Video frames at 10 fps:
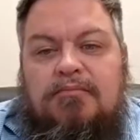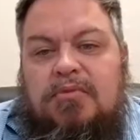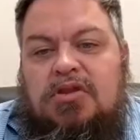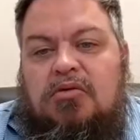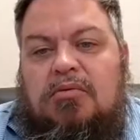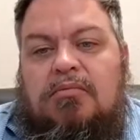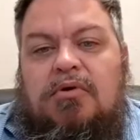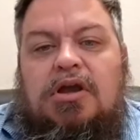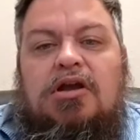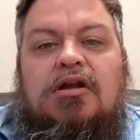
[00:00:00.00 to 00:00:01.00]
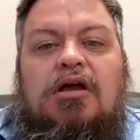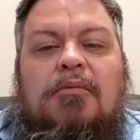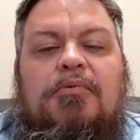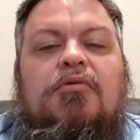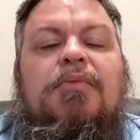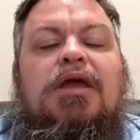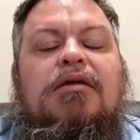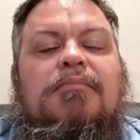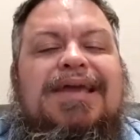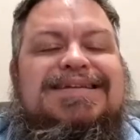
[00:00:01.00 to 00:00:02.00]
So we're here to help you make
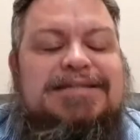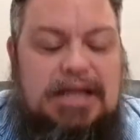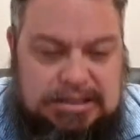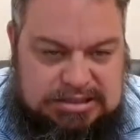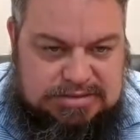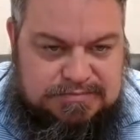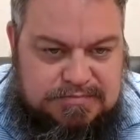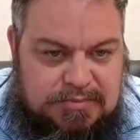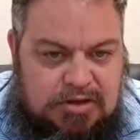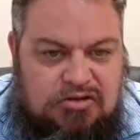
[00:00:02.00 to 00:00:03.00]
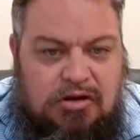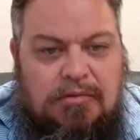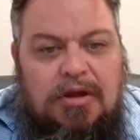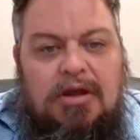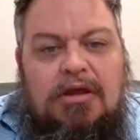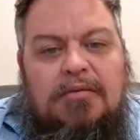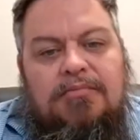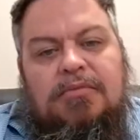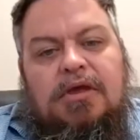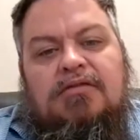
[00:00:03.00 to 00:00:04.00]
it make sense. So
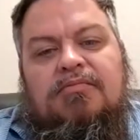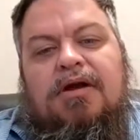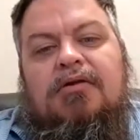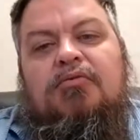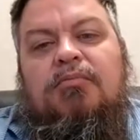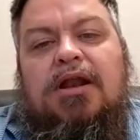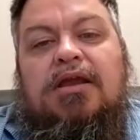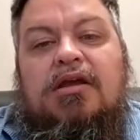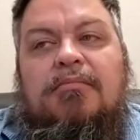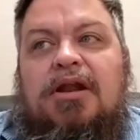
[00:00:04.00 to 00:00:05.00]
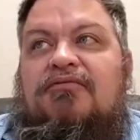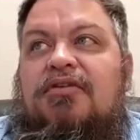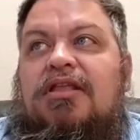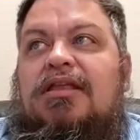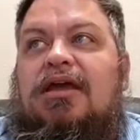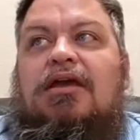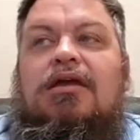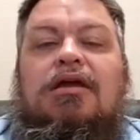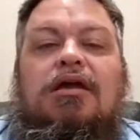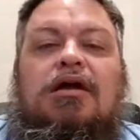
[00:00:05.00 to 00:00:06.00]
that's my Medicare Minute for the
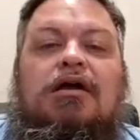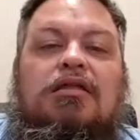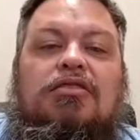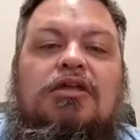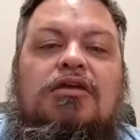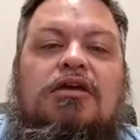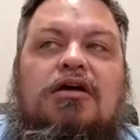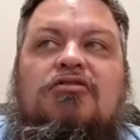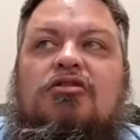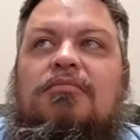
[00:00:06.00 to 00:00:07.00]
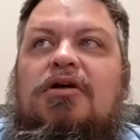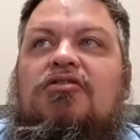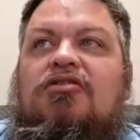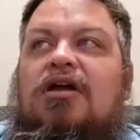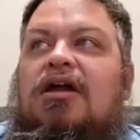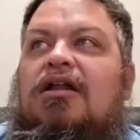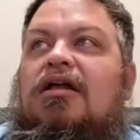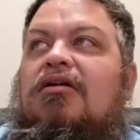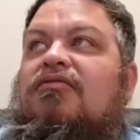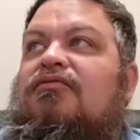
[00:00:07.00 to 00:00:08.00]
day. Thank you guys so much, and
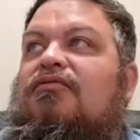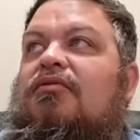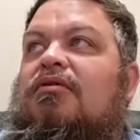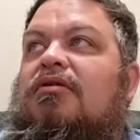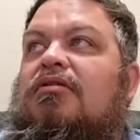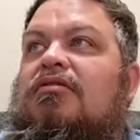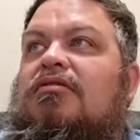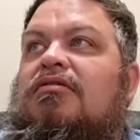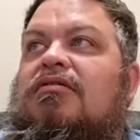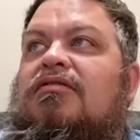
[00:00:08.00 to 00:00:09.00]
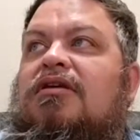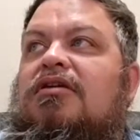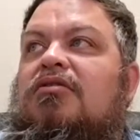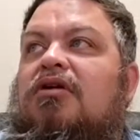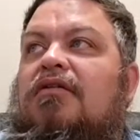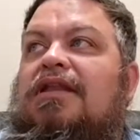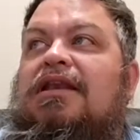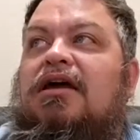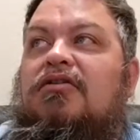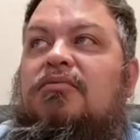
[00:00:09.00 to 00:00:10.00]
I look forward to seeing you on the
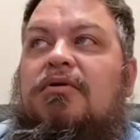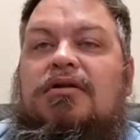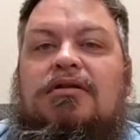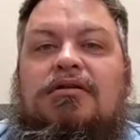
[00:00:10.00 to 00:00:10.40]
next one.